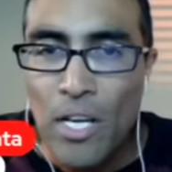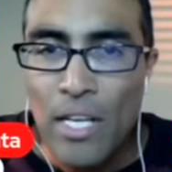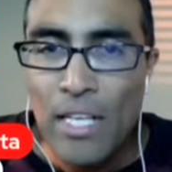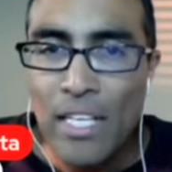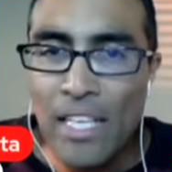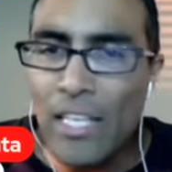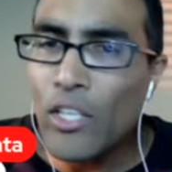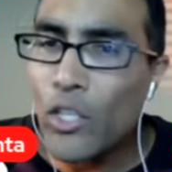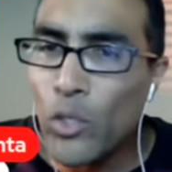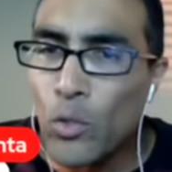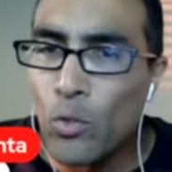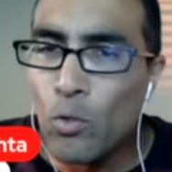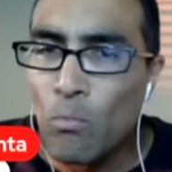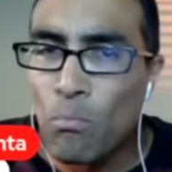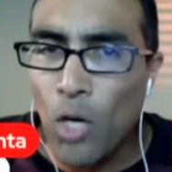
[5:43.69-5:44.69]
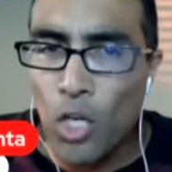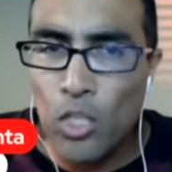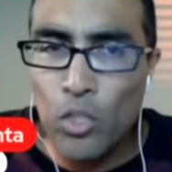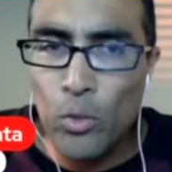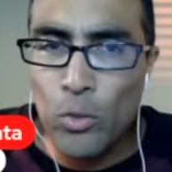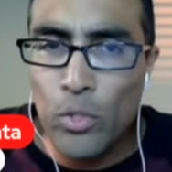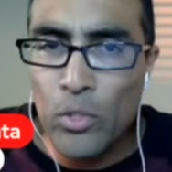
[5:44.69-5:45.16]
He knew Martin
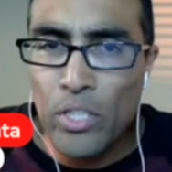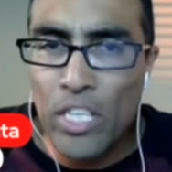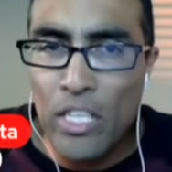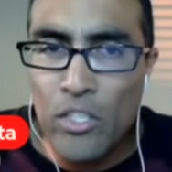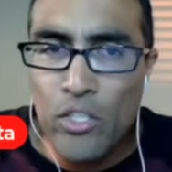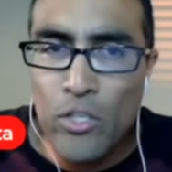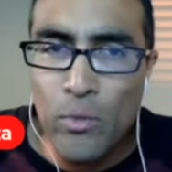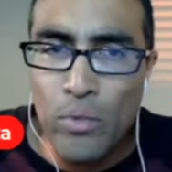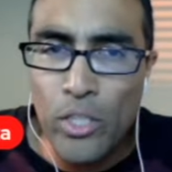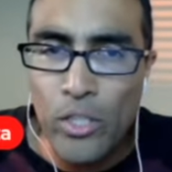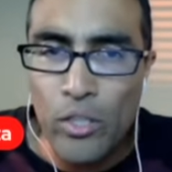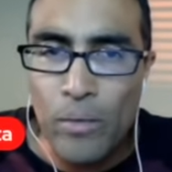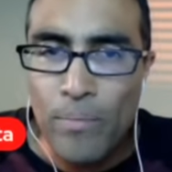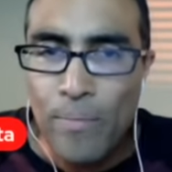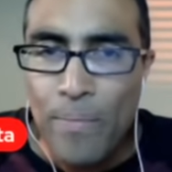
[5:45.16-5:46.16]
Luther King Jr.